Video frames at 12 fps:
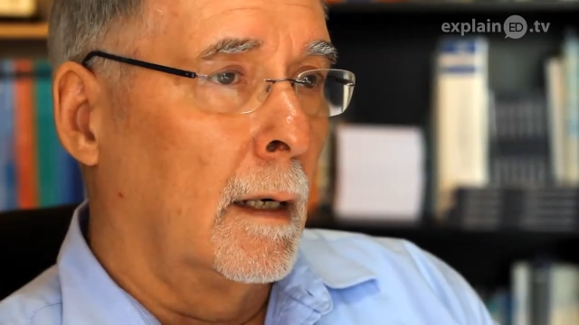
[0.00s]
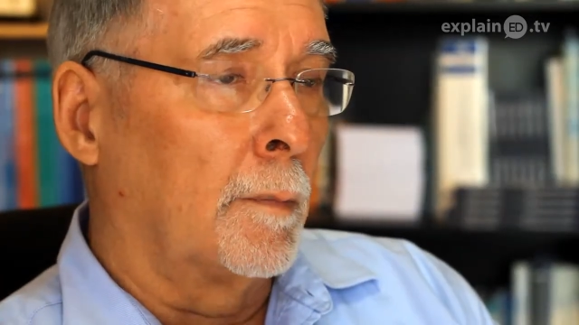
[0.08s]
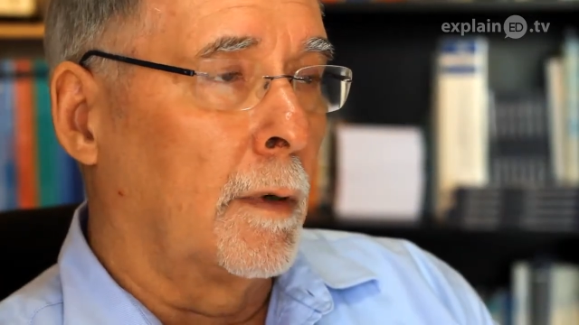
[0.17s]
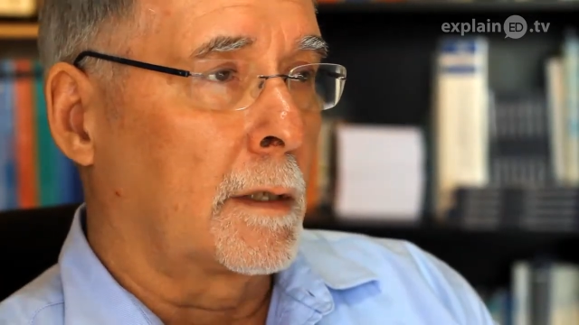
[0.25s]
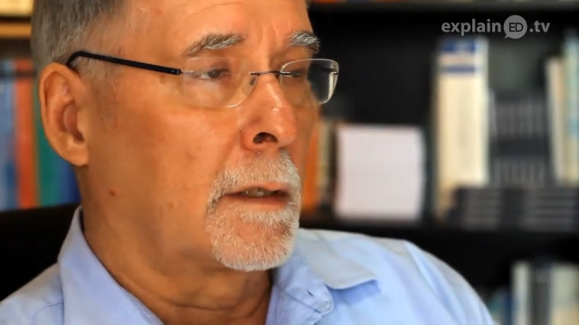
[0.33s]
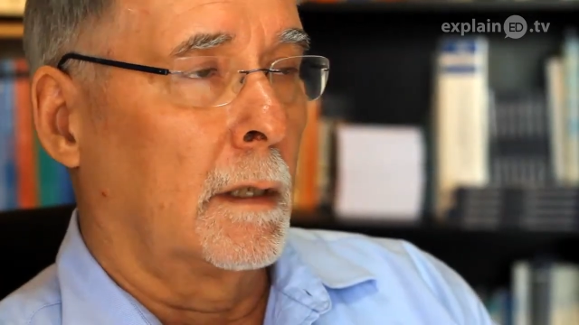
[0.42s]

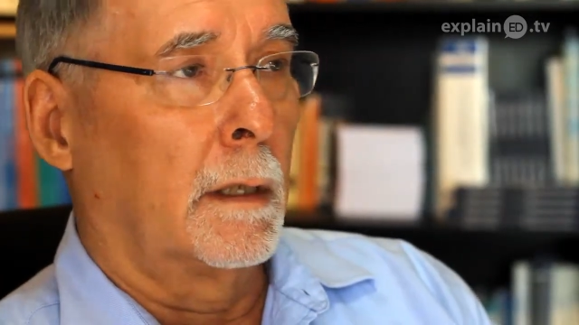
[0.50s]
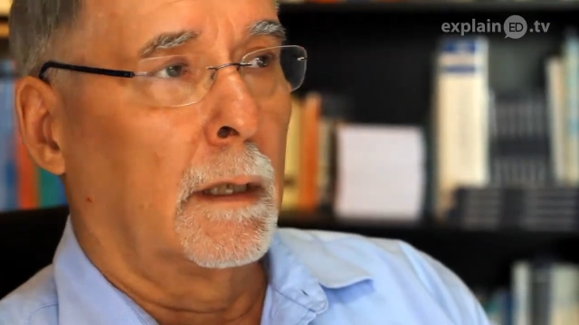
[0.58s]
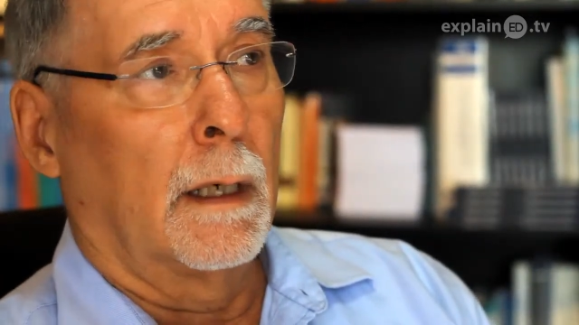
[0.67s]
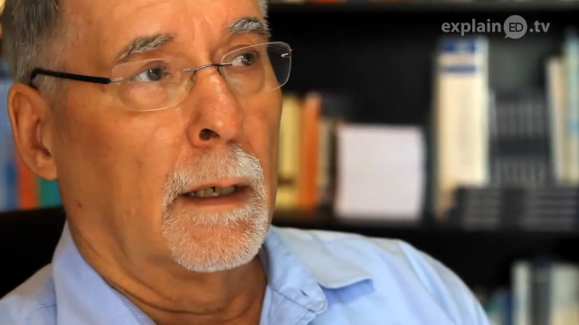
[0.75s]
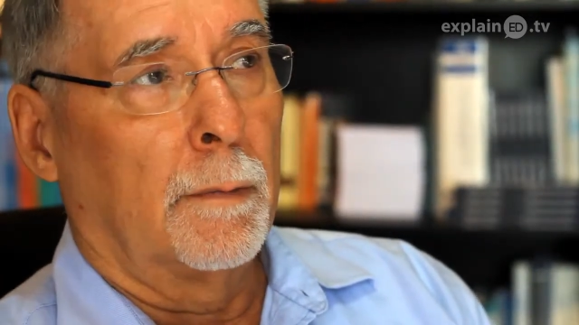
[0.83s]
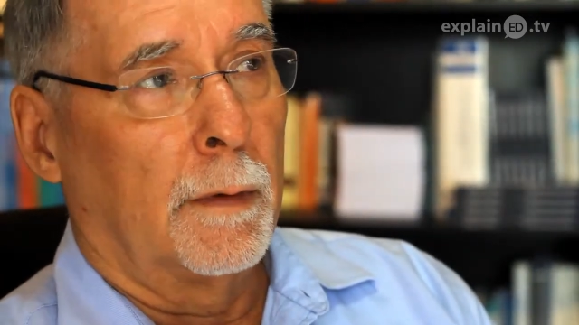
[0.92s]
Presently,
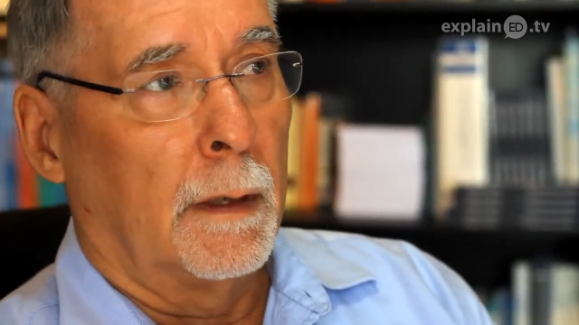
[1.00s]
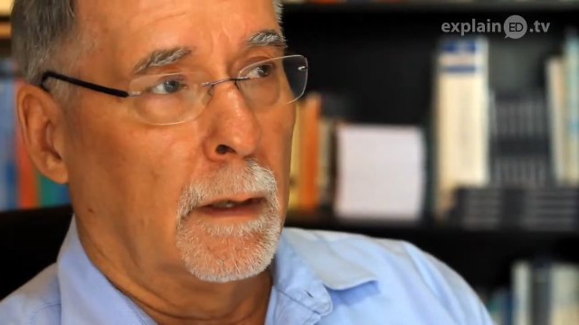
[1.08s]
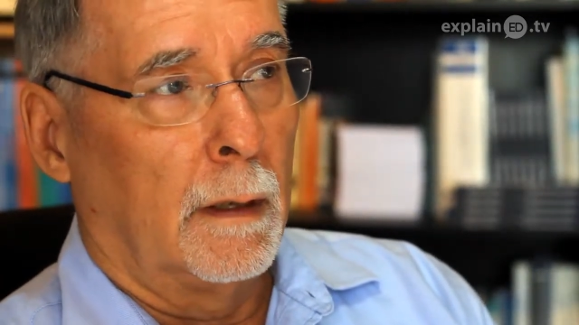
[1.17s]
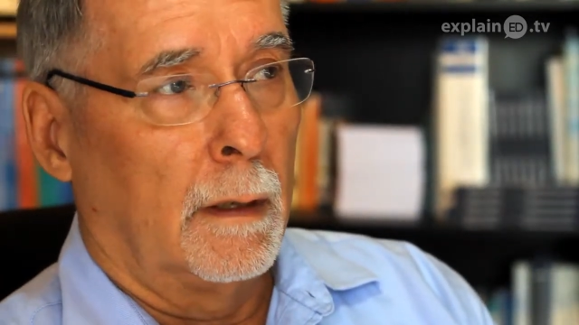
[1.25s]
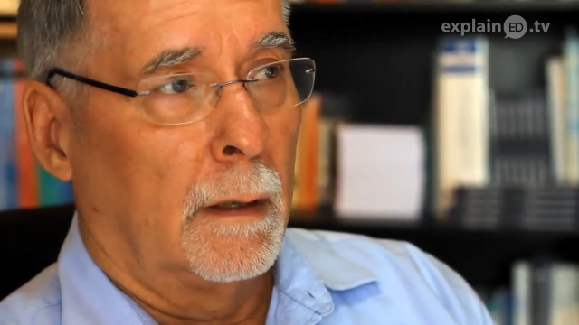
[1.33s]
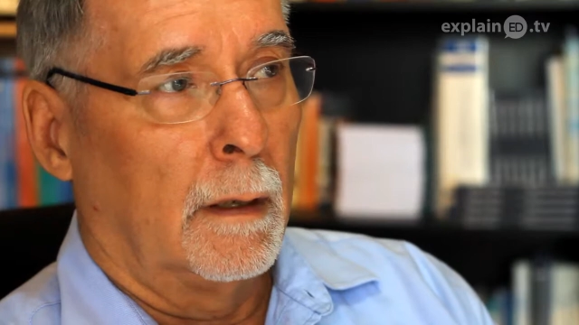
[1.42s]
I'm
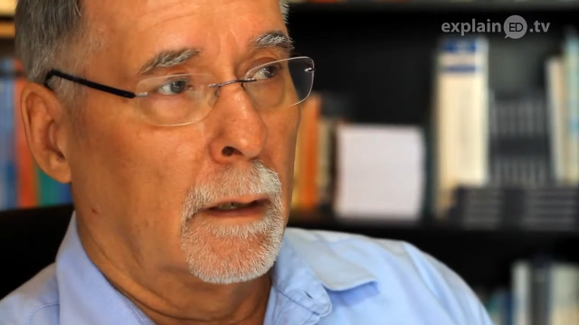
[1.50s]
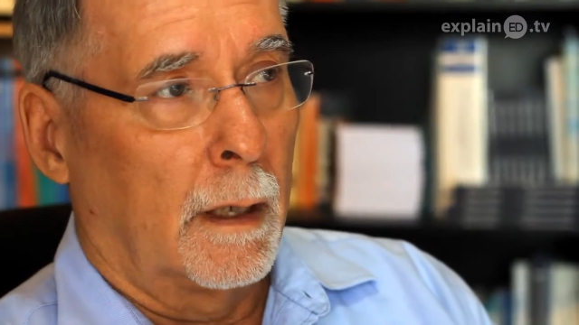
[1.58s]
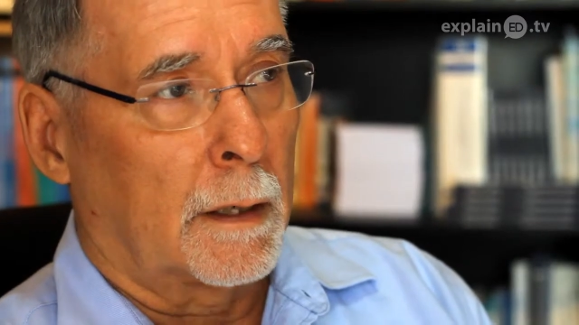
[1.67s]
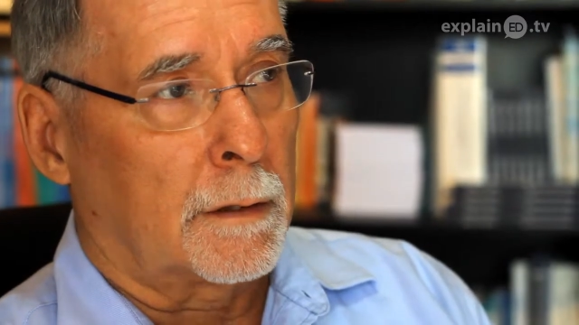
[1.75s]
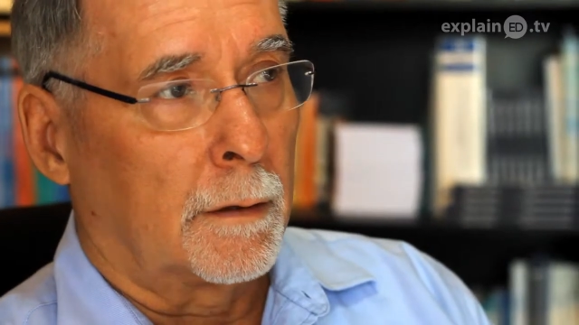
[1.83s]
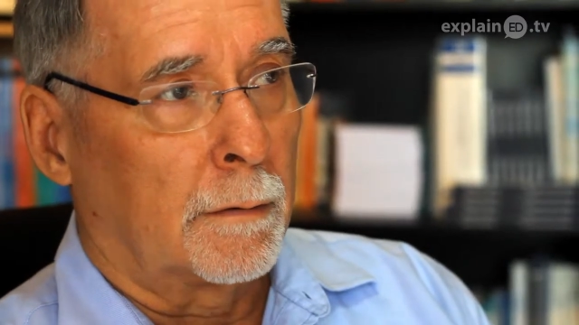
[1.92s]
the
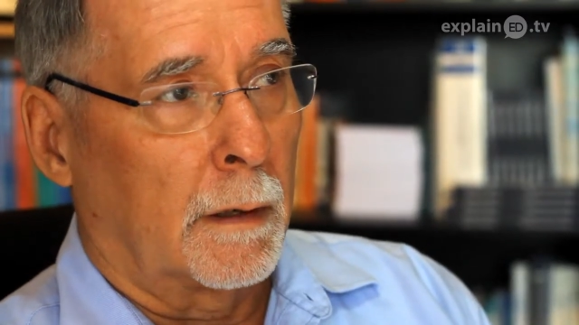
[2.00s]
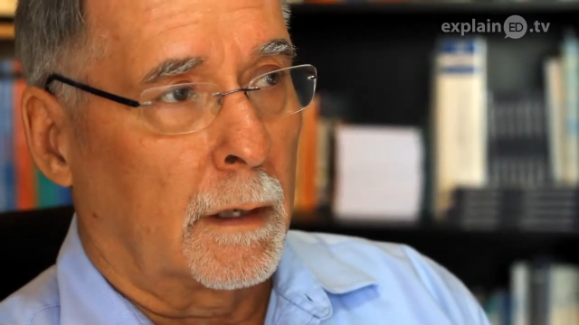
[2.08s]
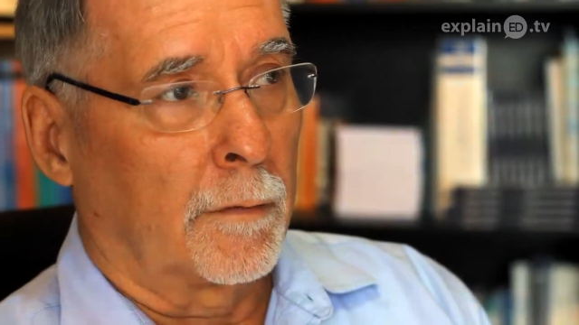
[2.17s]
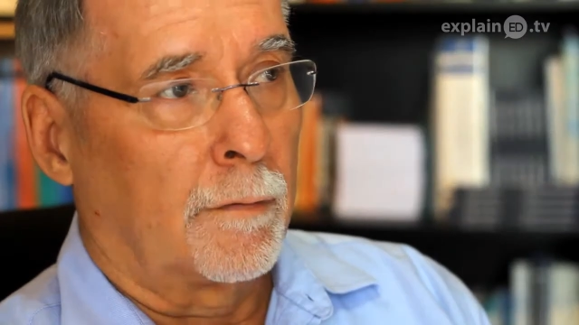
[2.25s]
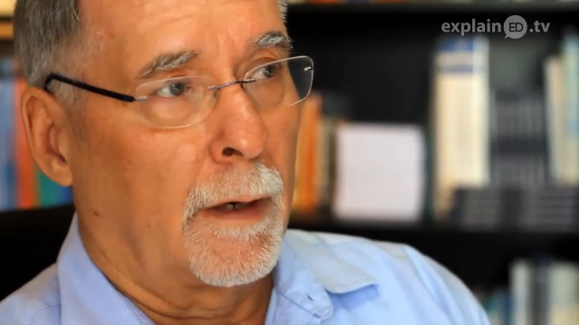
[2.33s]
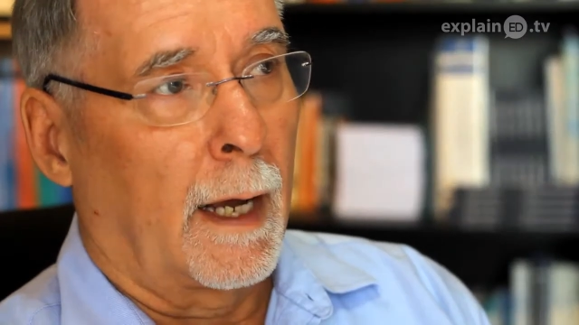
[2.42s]
International Director for